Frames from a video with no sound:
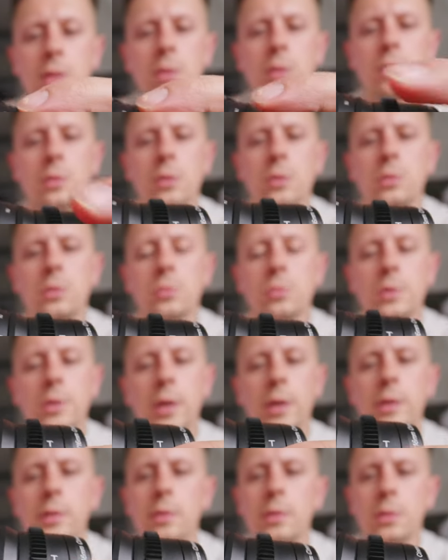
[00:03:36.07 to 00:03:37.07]
It's not too
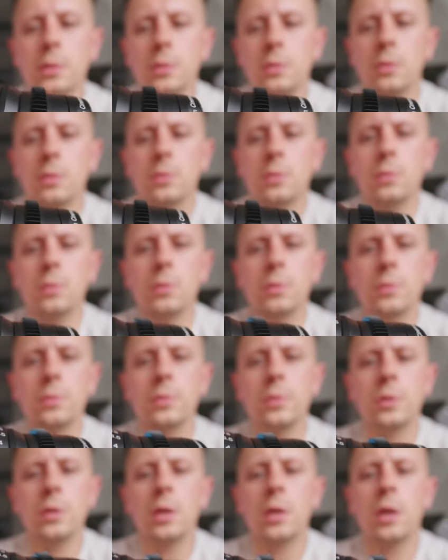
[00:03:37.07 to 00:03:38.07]
tight and it's not too
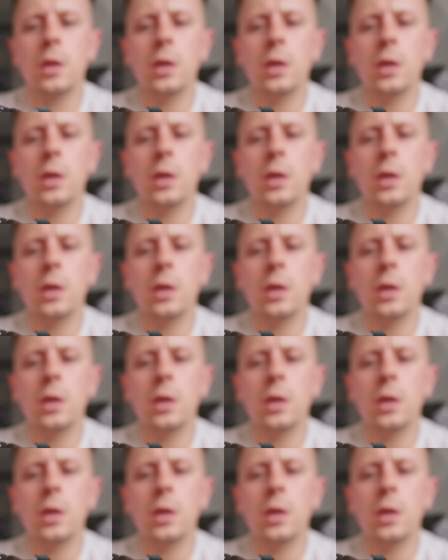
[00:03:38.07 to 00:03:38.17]
loose.